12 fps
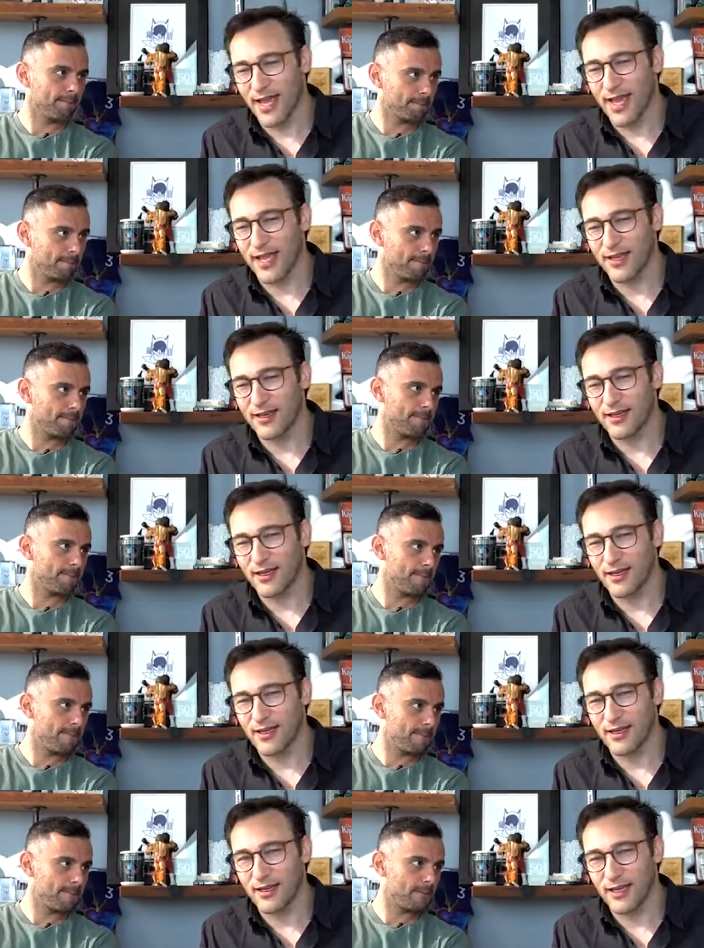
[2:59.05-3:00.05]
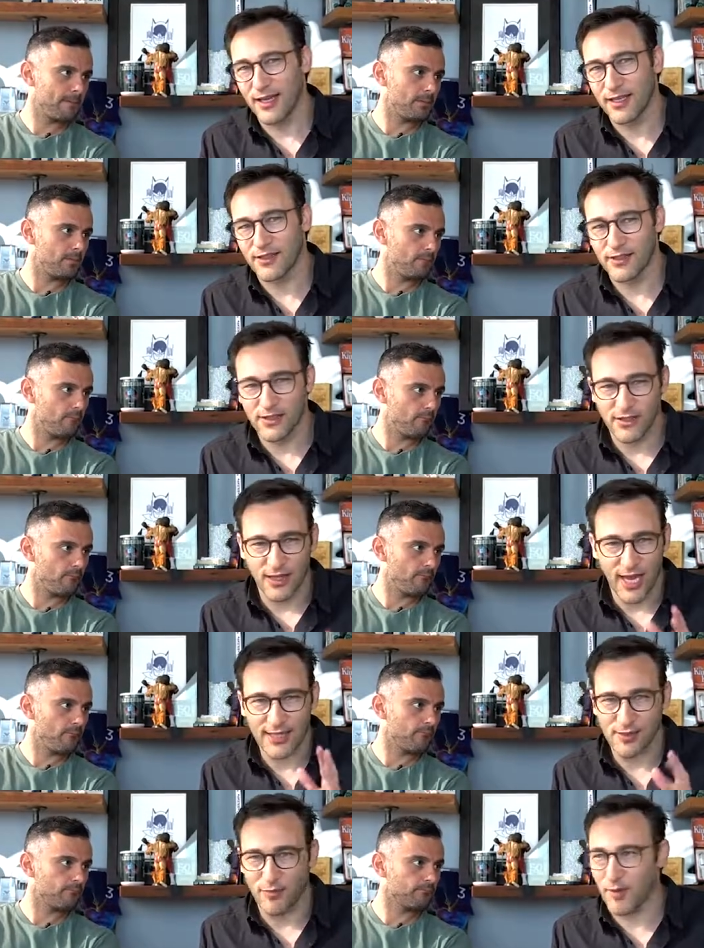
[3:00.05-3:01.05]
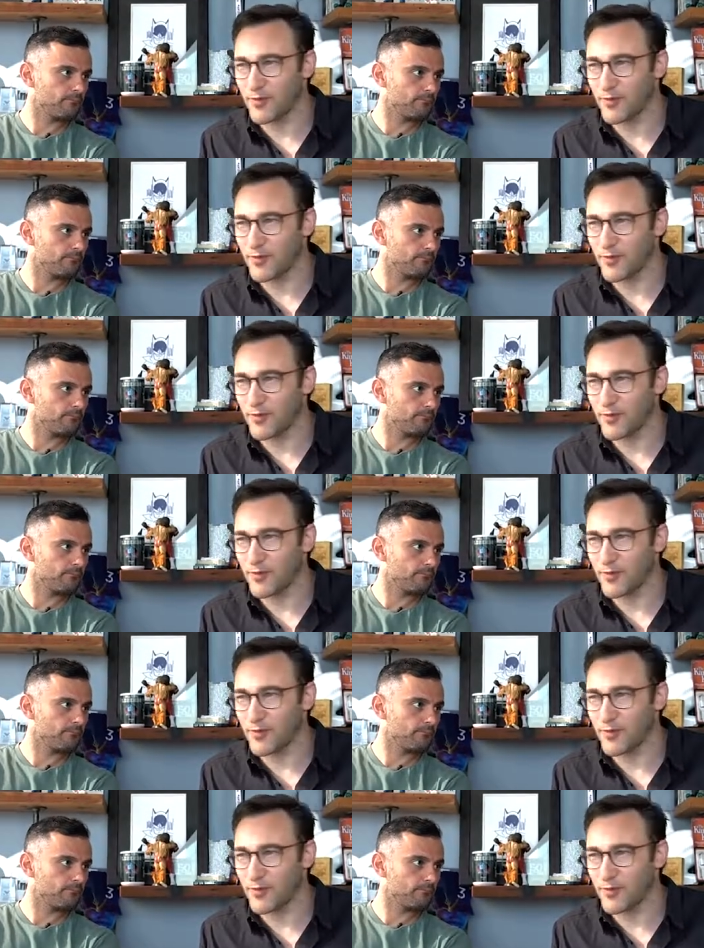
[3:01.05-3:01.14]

Speaker 1: and uh, it's gained some